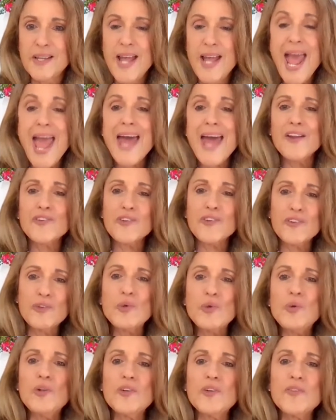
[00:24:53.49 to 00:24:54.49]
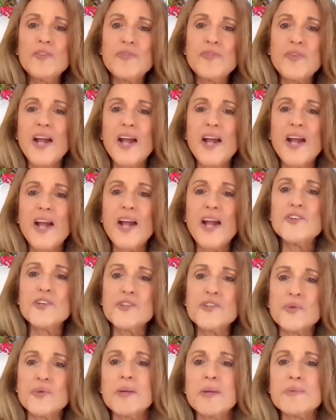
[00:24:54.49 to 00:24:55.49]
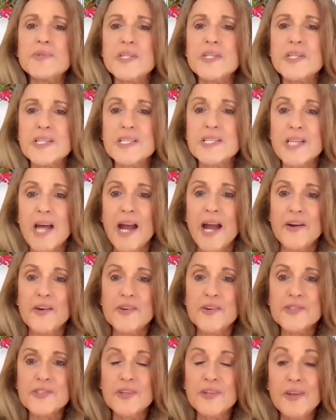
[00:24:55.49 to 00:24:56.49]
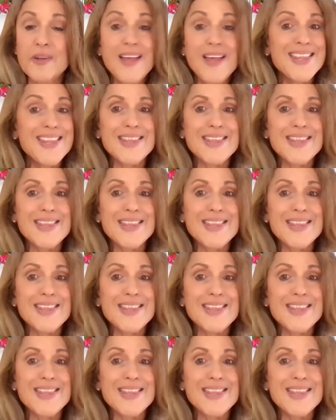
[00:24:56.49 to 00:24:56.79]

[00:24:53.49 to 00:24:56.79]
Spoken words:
and it's a tool to fund your dreams and desires.